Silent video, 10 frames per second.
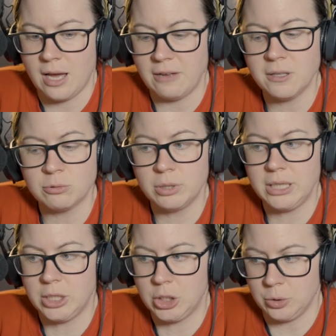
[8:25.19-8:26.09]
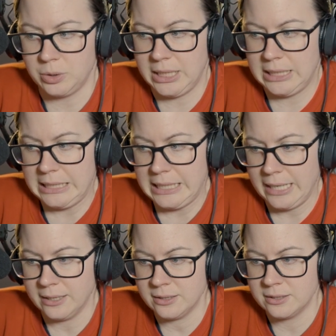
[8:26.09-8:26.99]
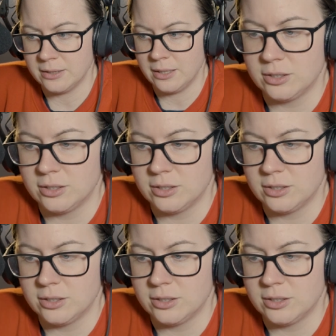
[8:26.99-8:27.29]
I felt really good in the end.